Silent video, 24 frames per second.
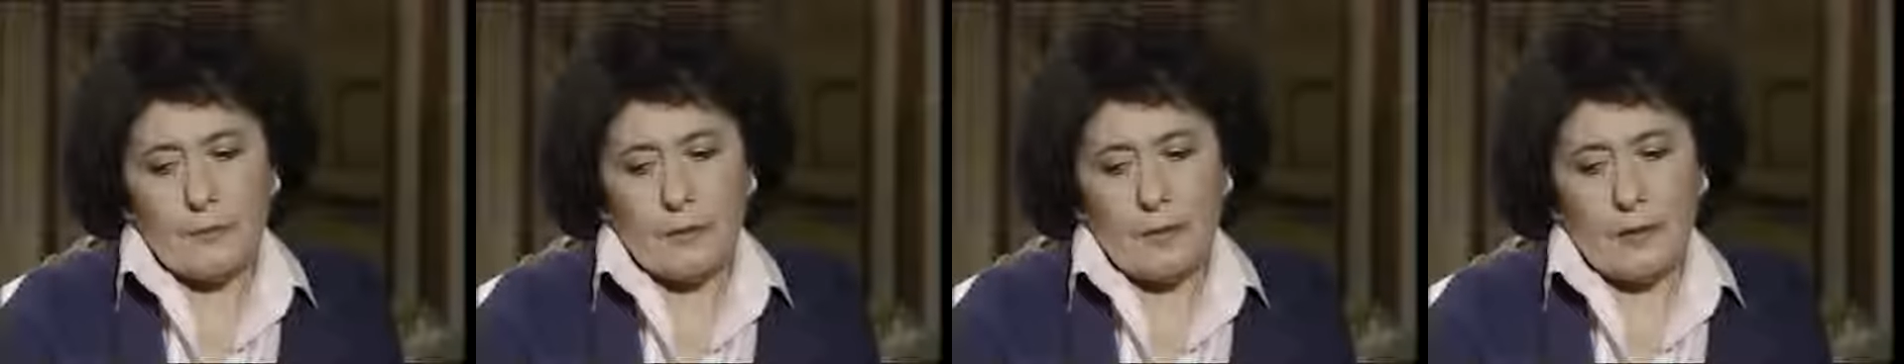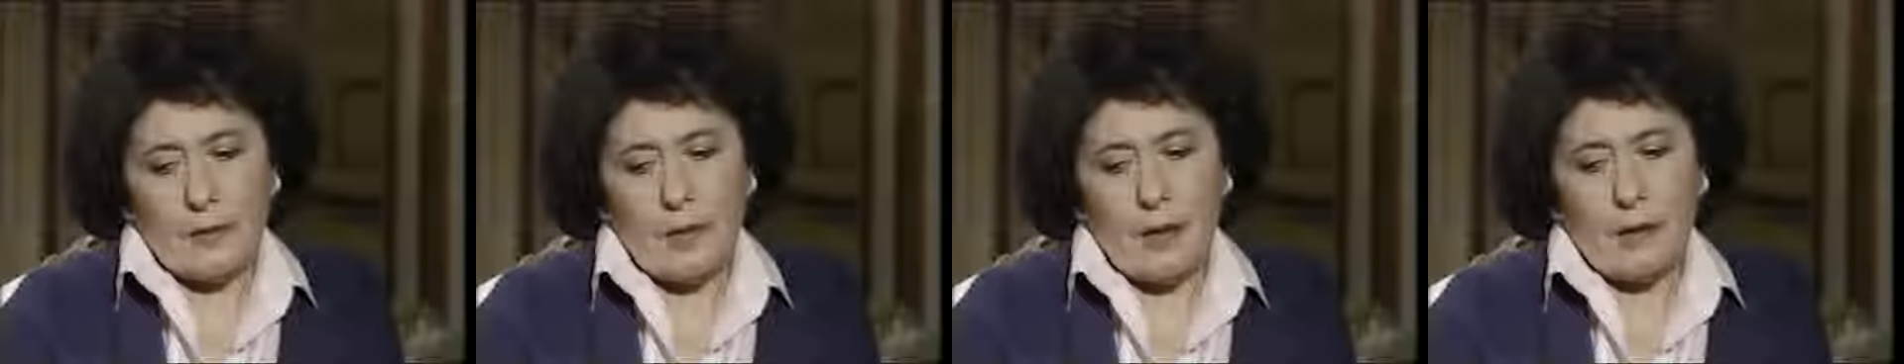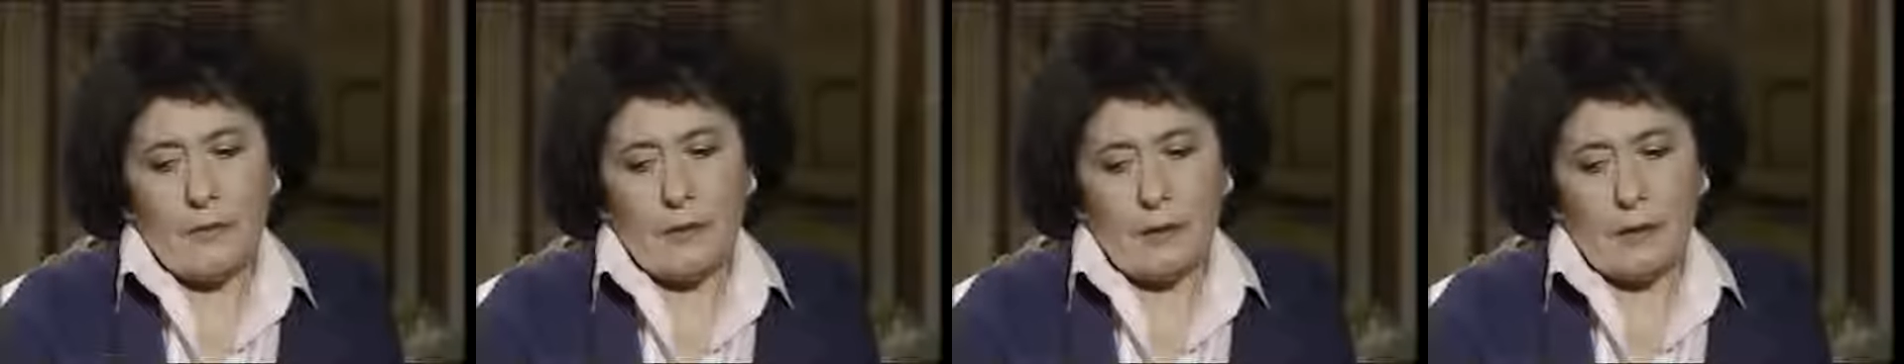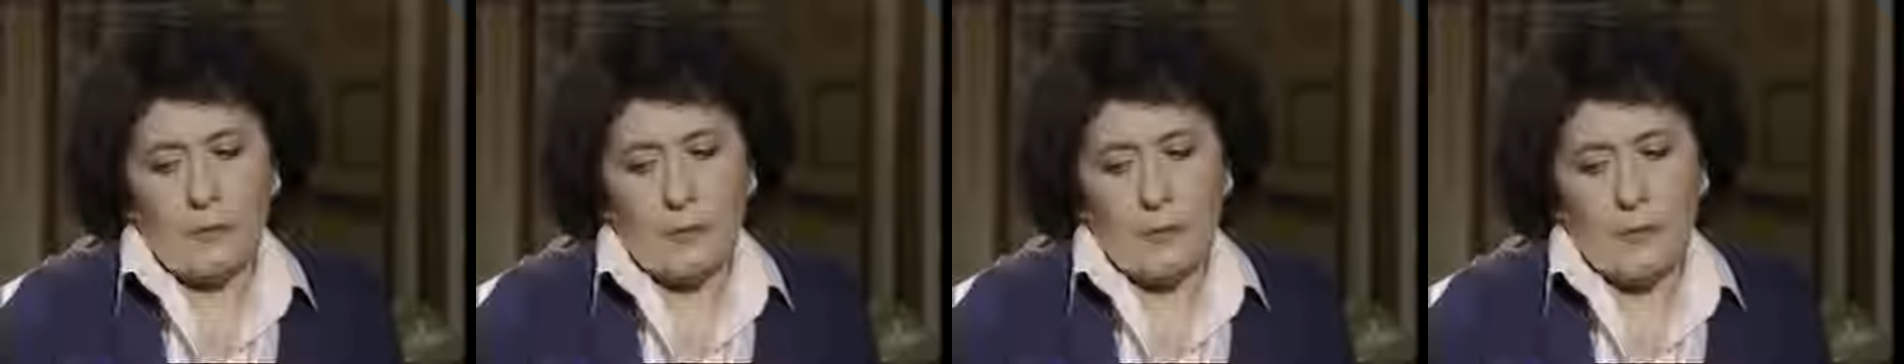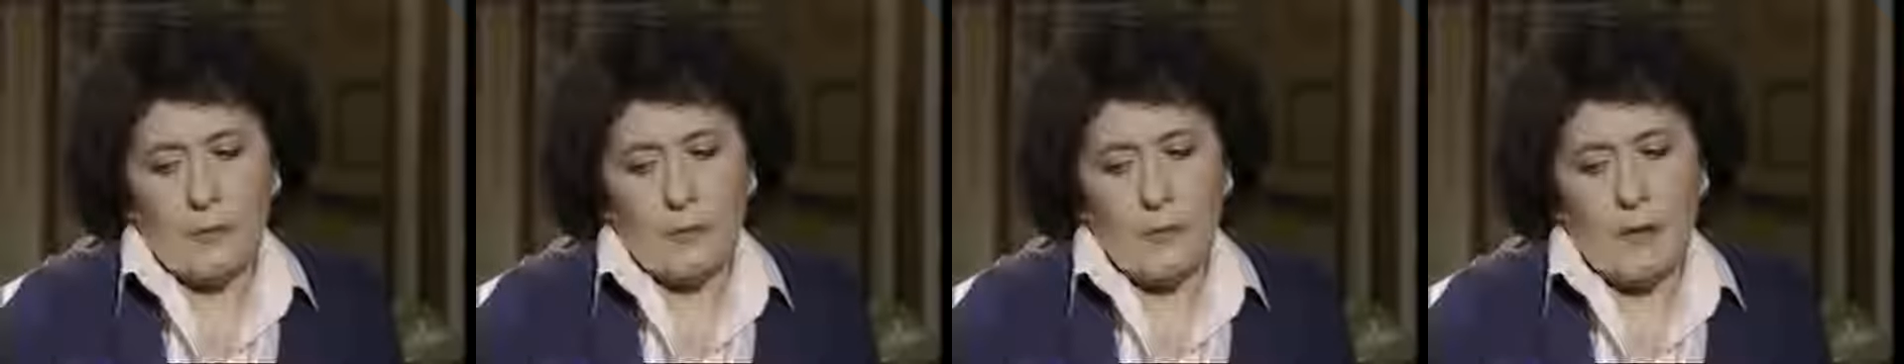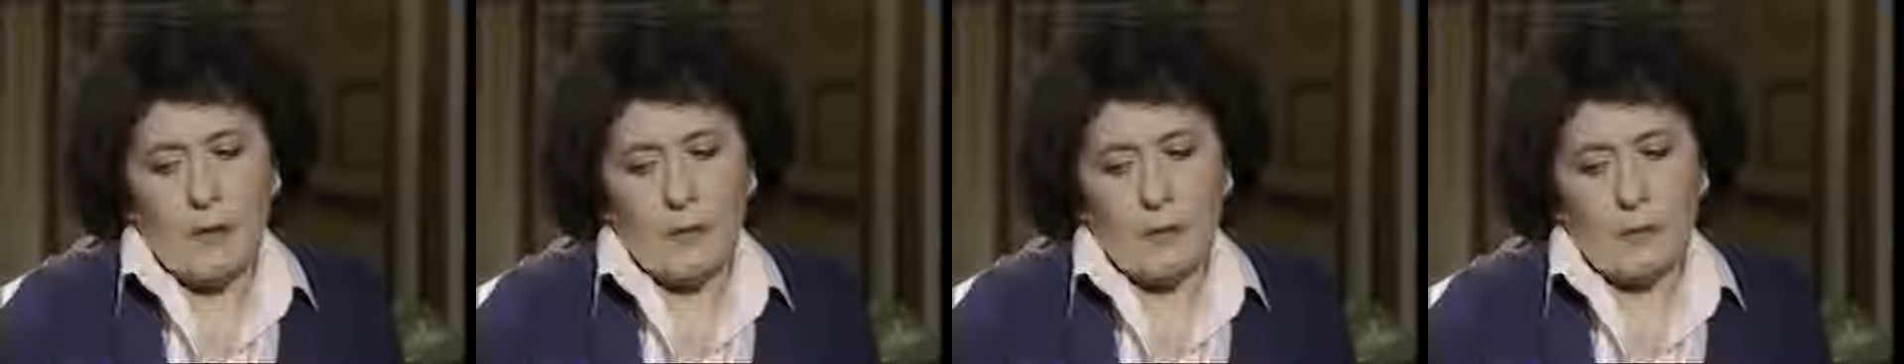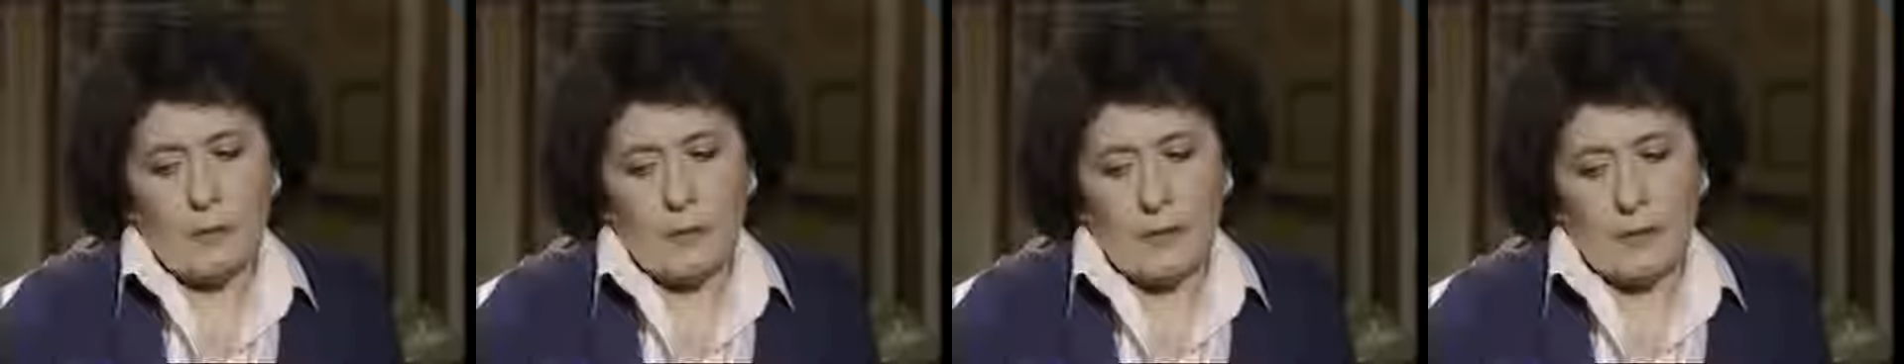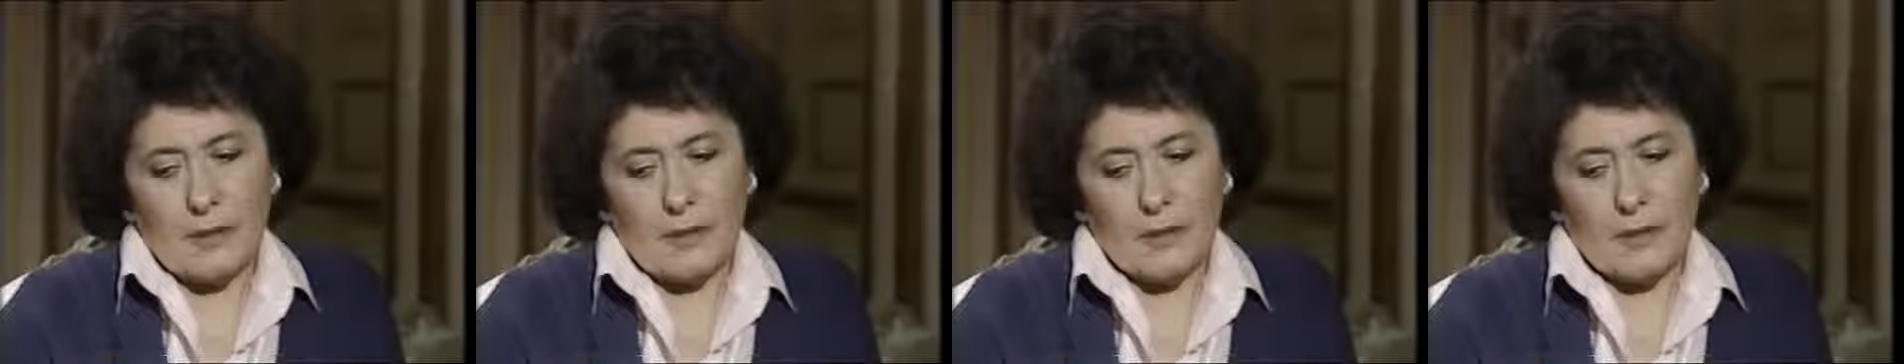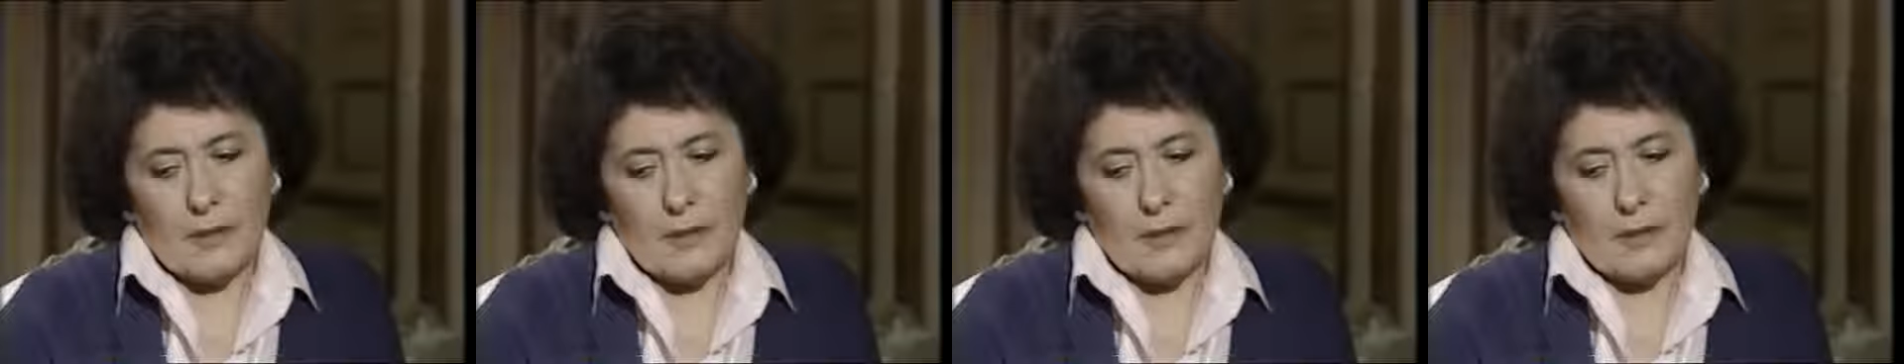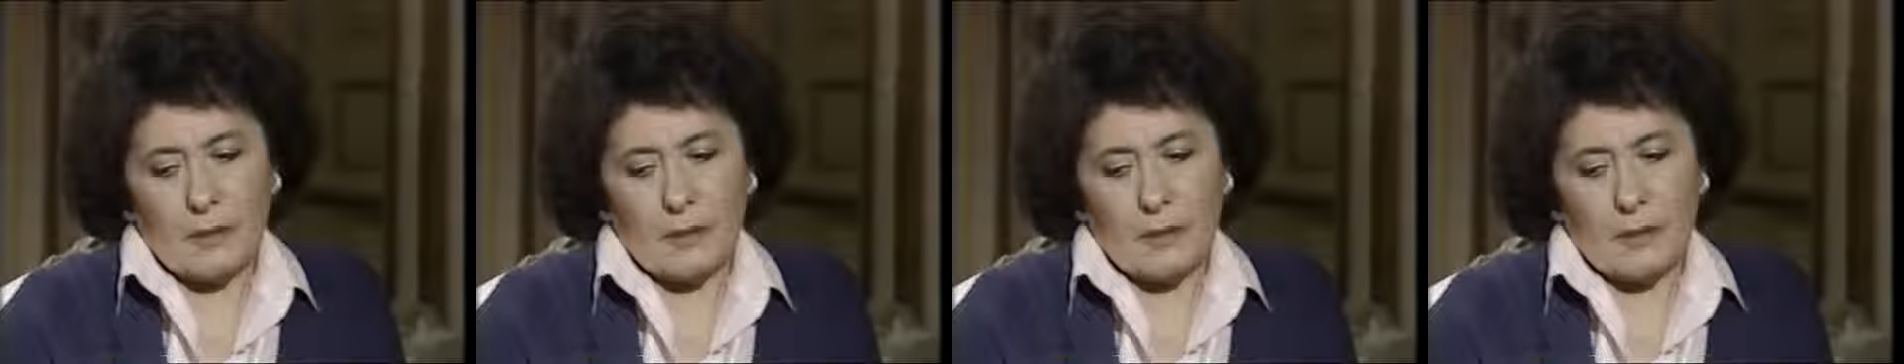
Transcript: I can remember my own mother saying